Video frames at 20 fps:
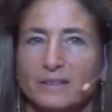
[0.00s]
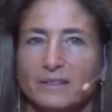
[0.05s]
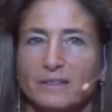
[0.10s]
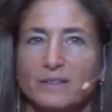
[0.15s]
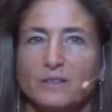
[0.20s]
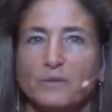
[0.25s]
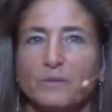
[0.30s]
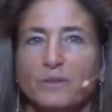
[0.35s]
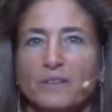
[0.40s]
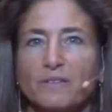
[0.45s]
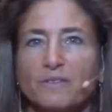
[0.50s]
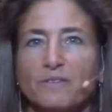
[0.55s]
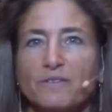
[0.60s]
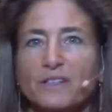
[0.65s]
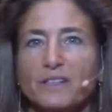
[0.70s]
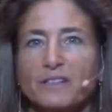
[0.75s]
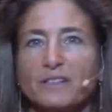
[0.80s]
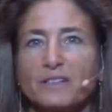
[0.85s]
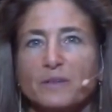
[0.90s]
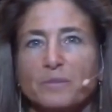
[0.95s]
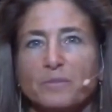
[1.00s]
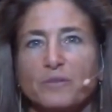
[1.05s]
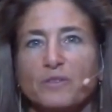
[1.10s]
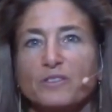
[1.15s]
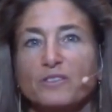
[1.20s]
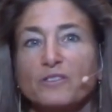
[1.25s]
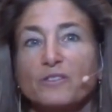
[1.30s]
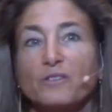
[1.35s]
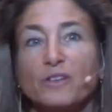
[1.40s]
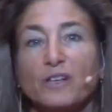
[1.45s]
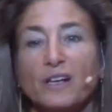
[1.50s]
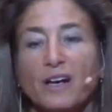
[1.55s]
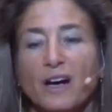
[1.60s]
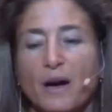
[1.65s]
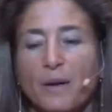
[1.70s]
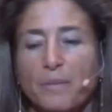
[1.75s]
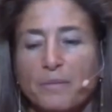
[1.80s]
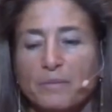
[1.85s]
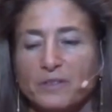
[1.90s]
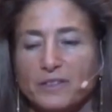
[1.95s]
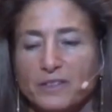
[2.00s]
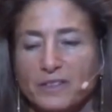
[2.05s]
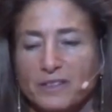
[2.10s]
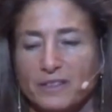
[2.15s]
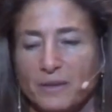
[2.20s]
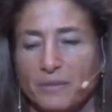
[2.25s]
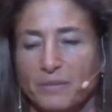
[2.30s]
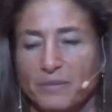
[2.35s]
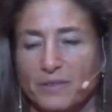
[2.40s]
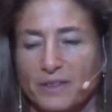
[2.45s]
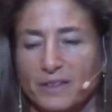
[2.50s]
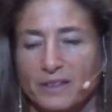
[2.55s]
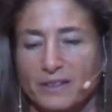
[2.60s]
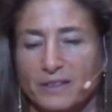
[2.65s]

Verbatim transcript: Did you want to fix the person or accomplish something?